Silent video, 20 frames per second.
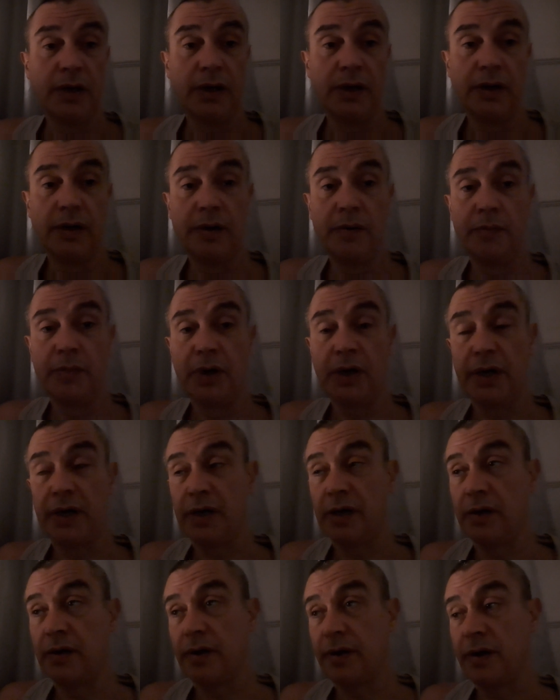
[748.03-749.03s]
I
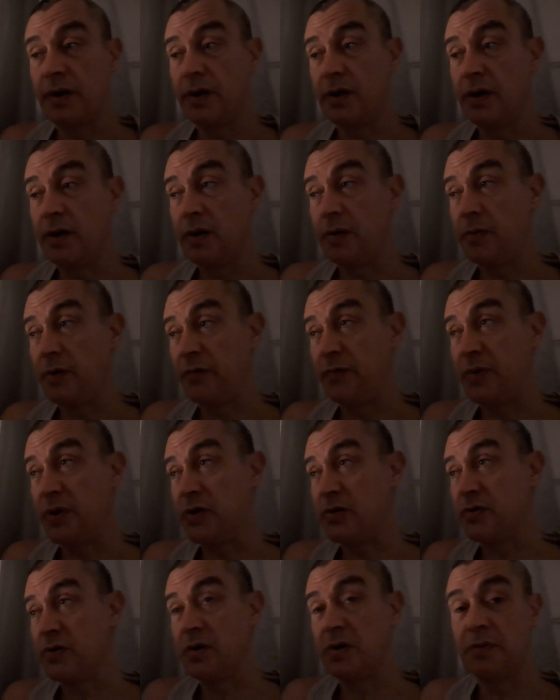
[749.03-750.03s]
can't cope. I've
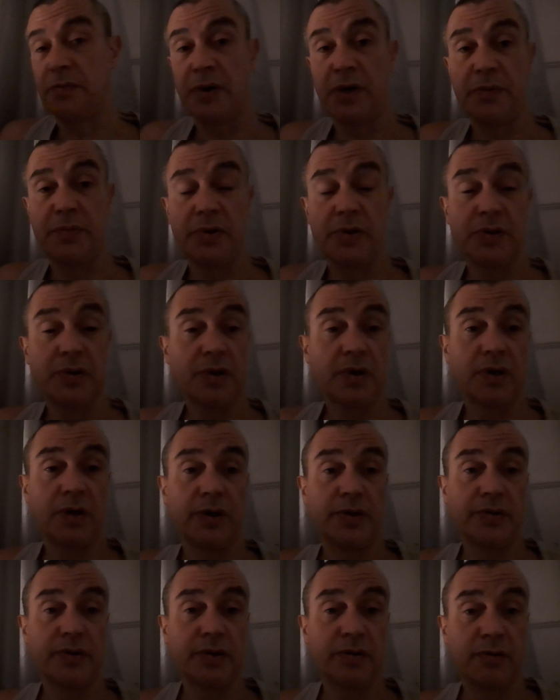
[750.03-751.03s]
been trying to make music. I
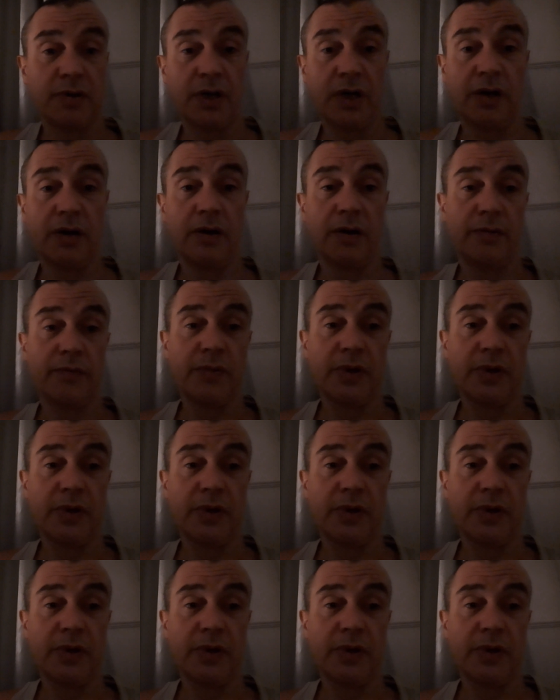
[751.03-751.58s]
can't do that.